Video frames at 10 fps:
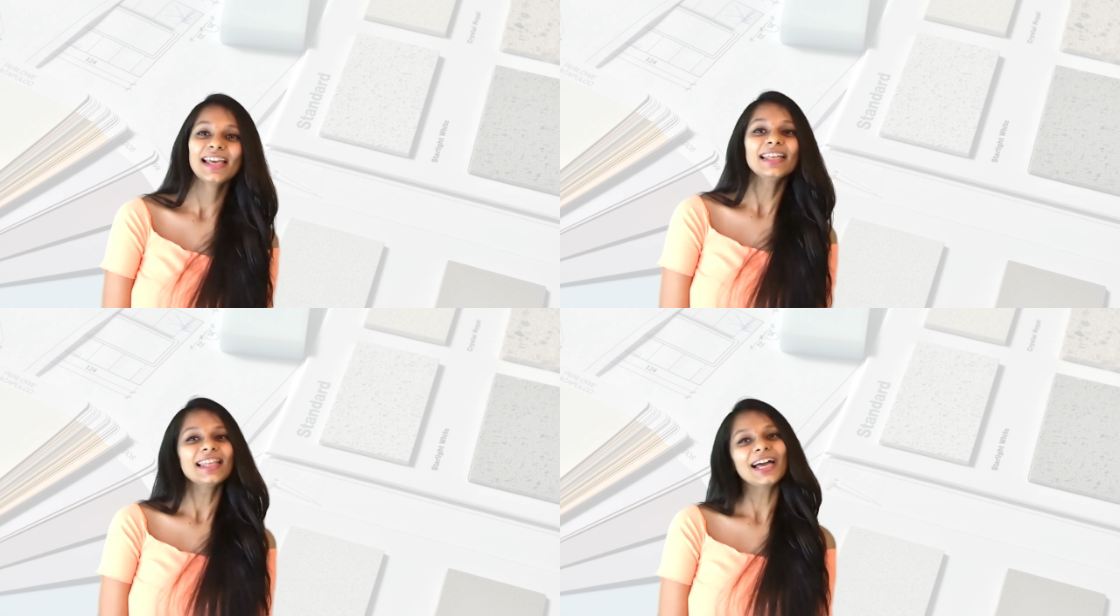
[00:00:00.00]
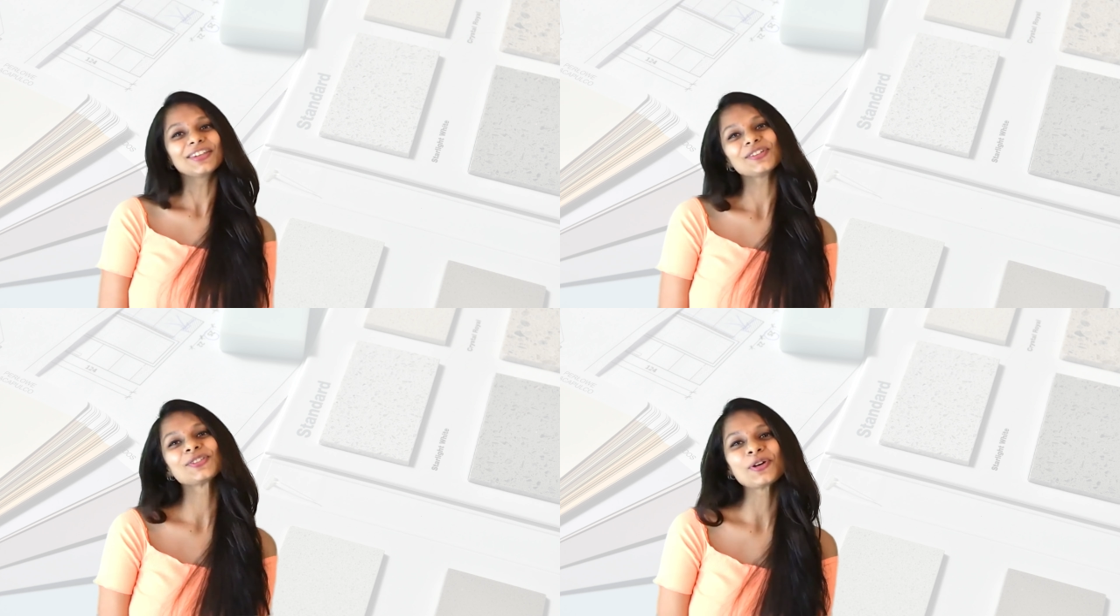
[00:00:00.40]
Thank
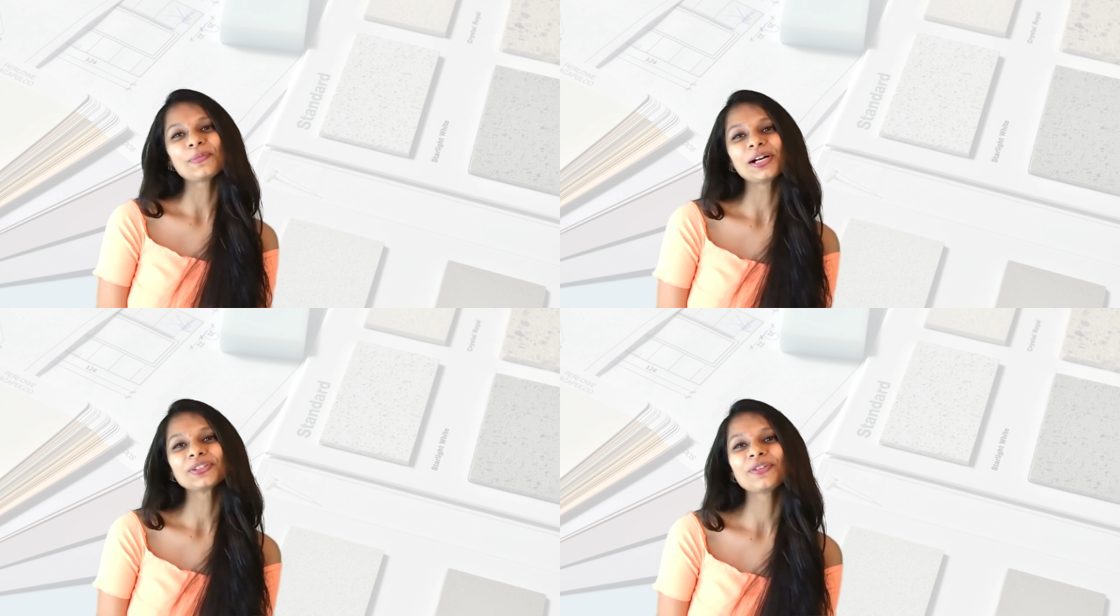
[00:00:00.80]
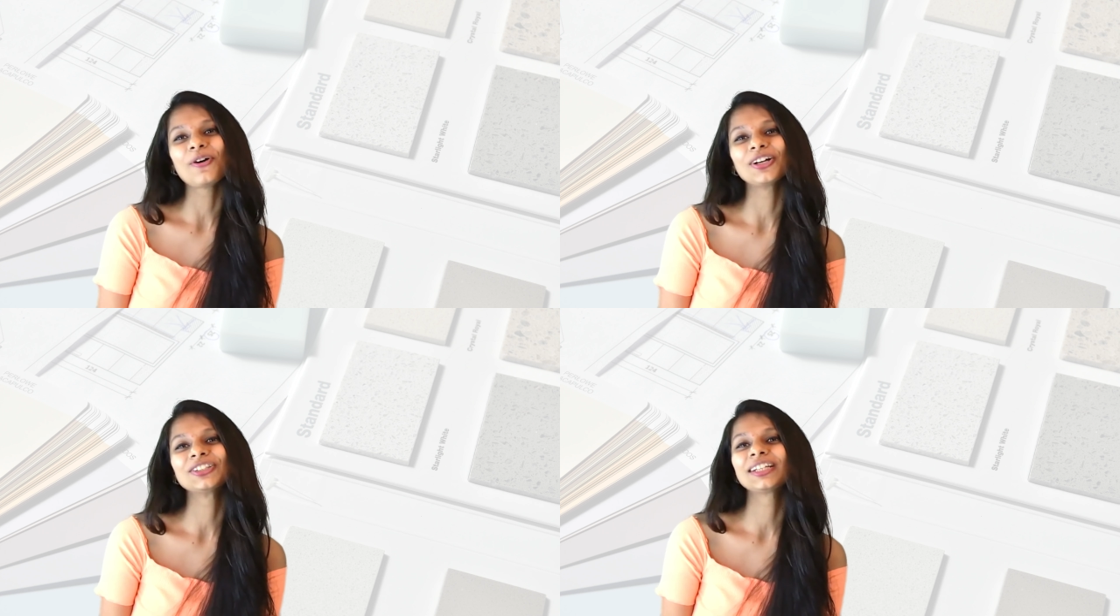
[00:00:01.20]
you so much for
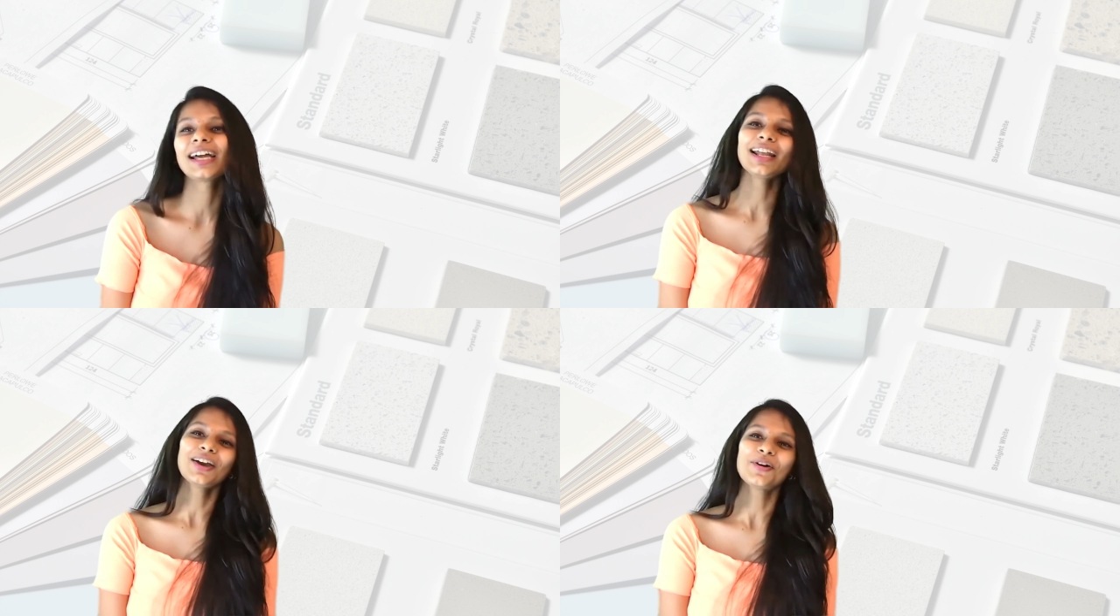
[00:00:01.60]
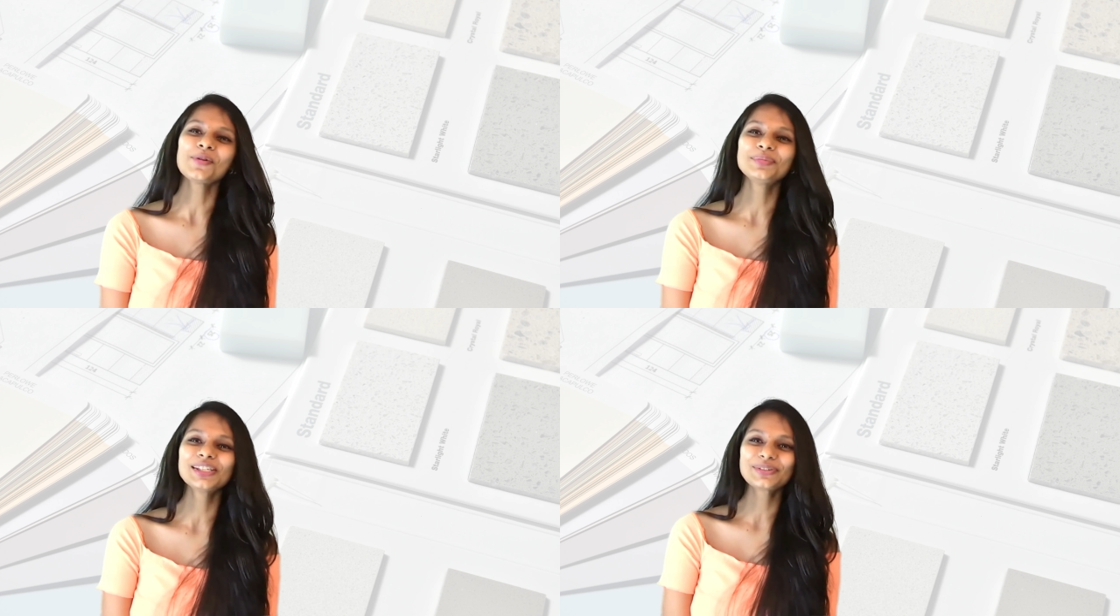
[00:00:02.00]
watching and I
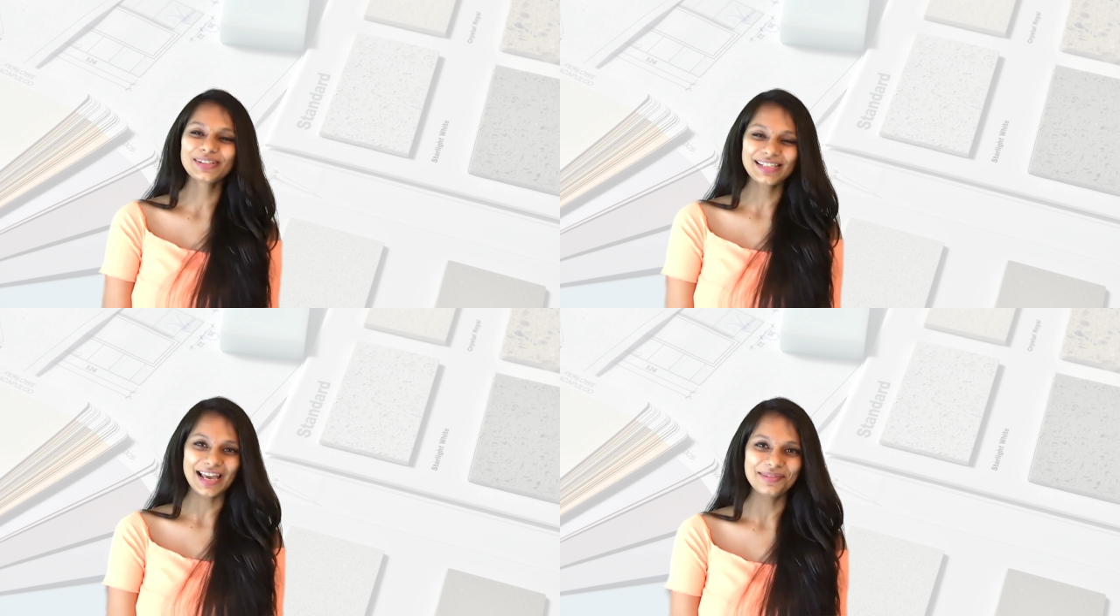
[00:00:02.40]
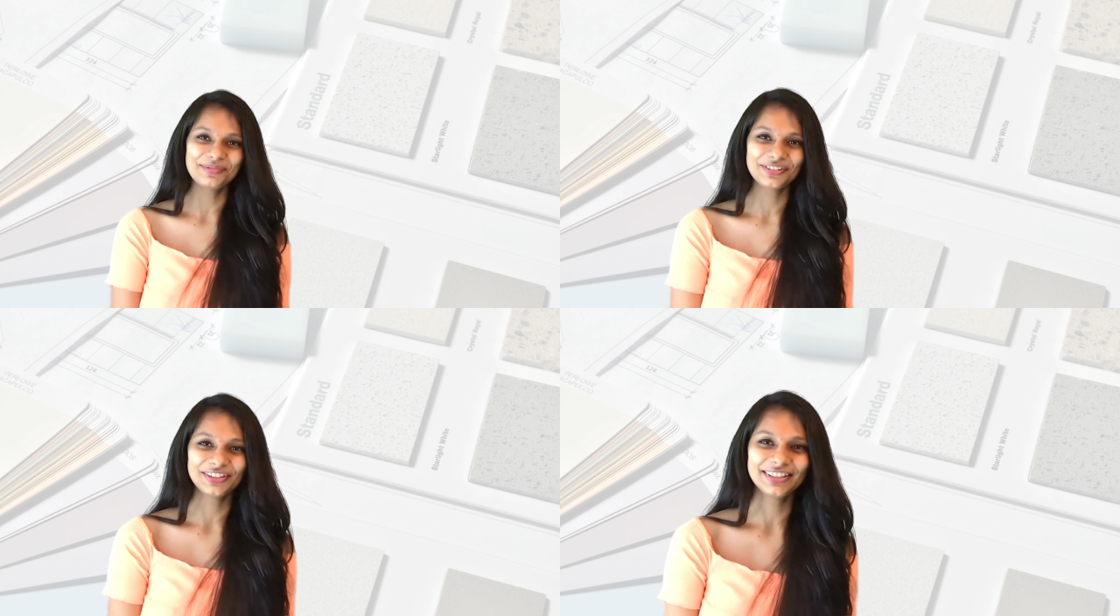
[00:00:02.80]
hope this was
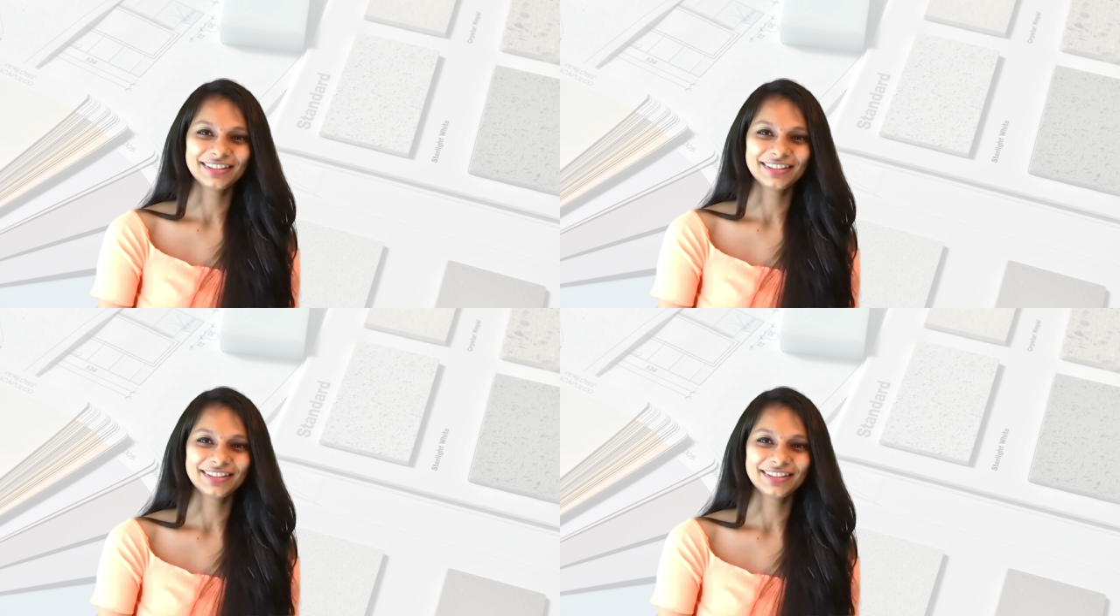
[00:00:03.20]
helpful.